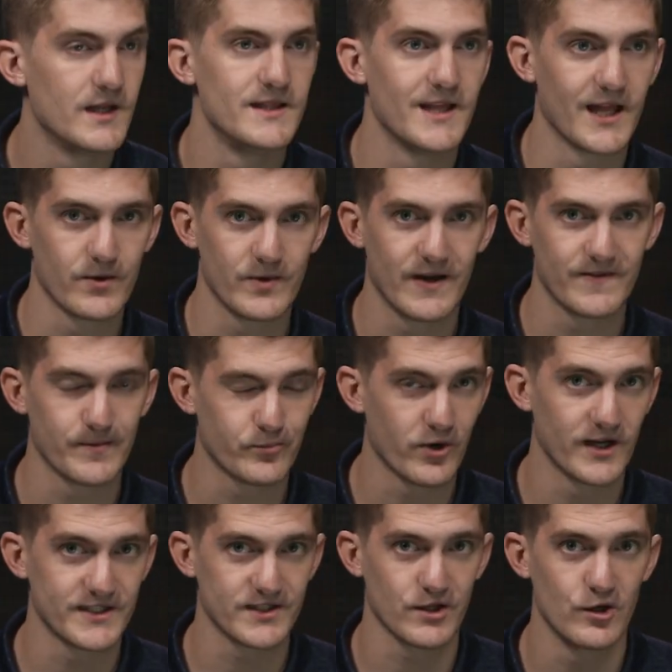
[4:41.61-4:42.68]
Now that we have the
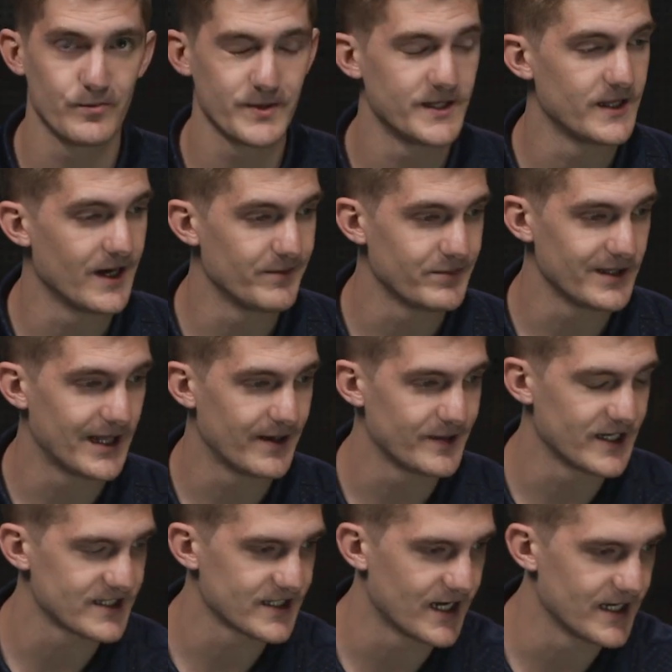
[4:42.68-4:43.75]
project open in MPLAB X